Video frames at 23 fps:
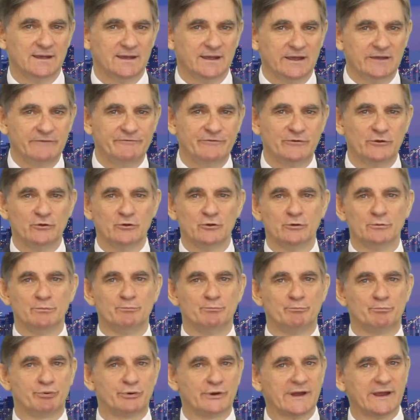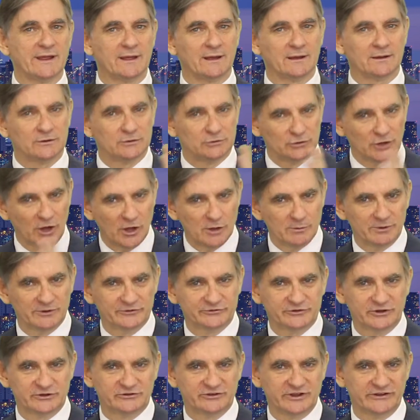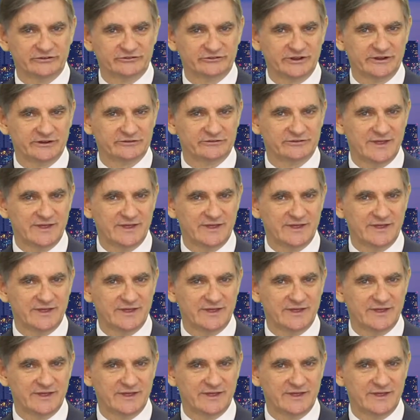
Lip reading: If you bring global statistics,